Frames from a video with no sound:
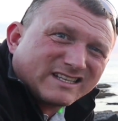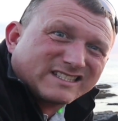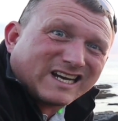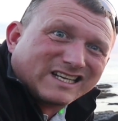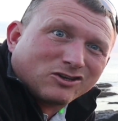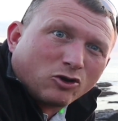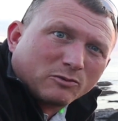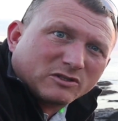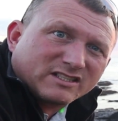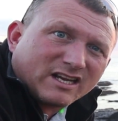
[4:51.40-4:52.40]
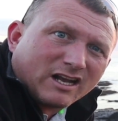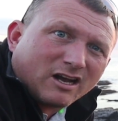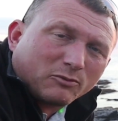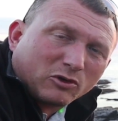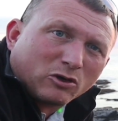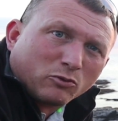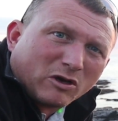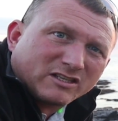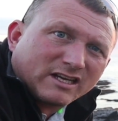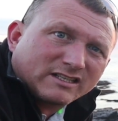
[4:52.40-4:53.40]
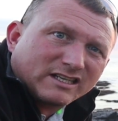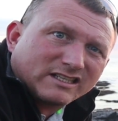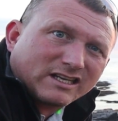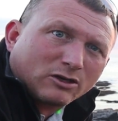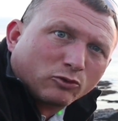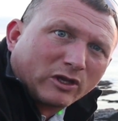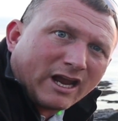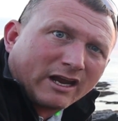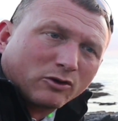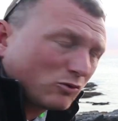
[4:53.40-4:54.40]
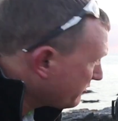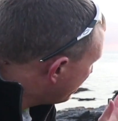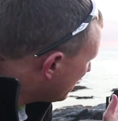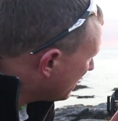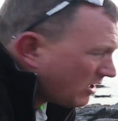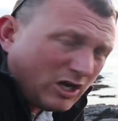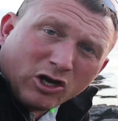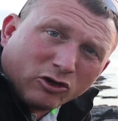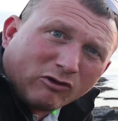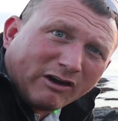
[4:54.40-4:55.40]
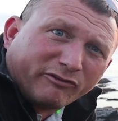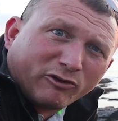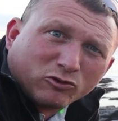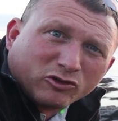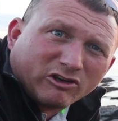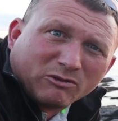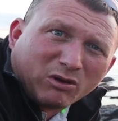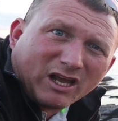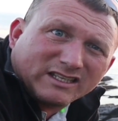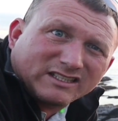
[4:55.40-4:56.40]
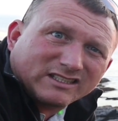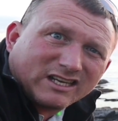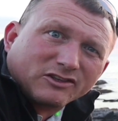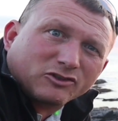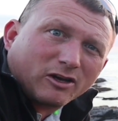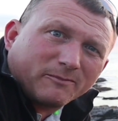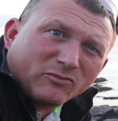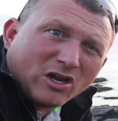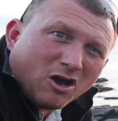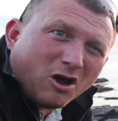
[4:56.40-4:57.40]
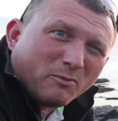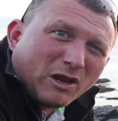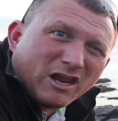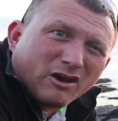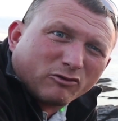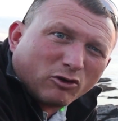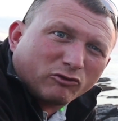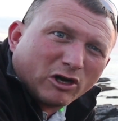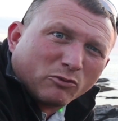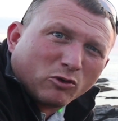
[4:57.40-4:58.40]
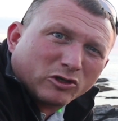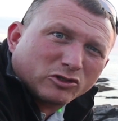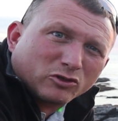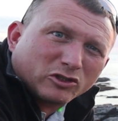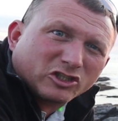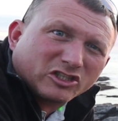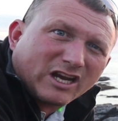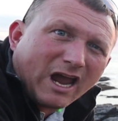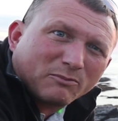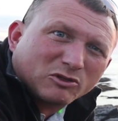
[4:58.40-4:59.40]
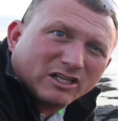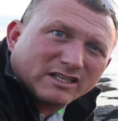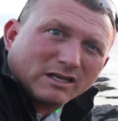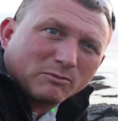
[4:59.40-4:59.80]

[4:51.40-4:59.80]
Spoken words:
take time to set it up, get all my settings, get all the angles for the grad filter in place, etc. I'm here and I really want to sort of just capture this